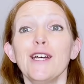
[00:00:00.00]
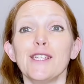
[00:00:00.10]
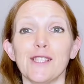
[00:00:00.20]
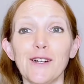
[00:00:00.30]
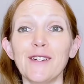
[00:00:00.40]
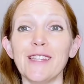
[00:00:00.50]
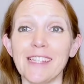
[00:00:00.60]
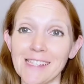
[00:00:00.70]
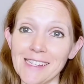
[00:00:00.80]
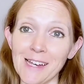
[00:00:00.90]
So
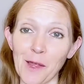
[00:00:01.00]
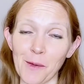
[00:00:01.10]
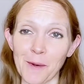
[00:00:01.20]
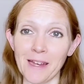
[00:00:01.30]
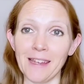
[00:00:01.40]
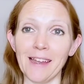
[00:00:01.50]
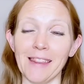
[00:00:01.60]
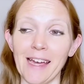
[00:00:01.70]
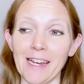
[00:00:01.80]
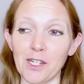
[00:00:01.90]
this is another one
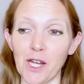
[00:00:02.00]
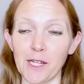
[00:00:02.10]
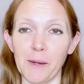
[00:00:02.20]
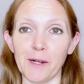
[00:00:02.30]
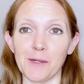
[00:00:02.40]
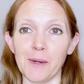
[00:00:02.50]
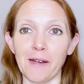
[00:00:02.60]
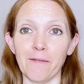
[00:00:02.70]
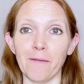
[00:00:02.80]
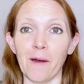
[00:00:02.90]
that Shakespeare has
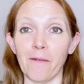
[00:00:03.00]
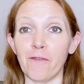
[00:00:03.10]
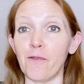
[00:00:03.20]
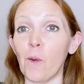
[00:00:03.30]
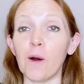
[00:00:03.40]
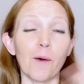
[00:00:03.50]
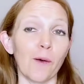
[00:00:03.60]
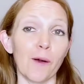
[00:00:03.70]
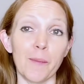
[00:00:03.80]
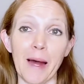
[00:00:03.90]
written for
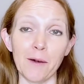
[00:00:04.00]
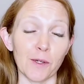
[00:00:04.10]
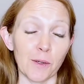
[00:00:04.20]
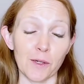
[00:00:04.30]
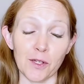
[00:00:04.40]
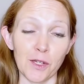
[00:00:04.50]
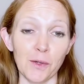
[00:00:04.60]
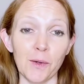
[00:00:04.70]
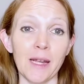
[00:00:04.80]
or about or to